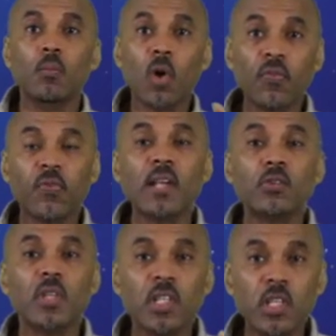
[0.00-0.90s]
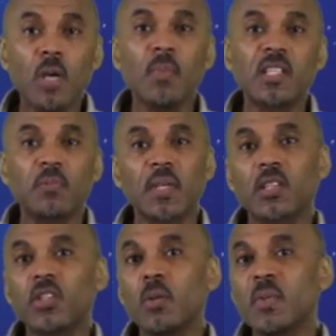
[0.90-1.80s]
More fragile than humans,
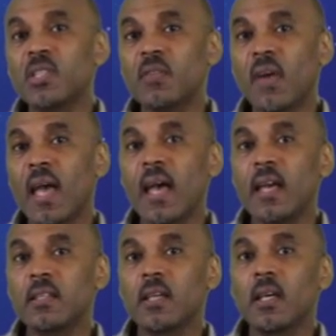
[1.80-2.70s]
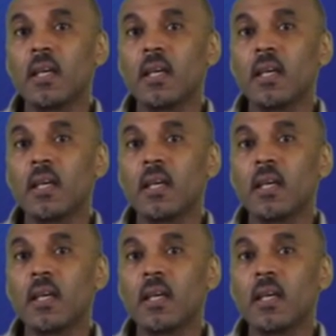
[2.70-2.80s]
because humans have had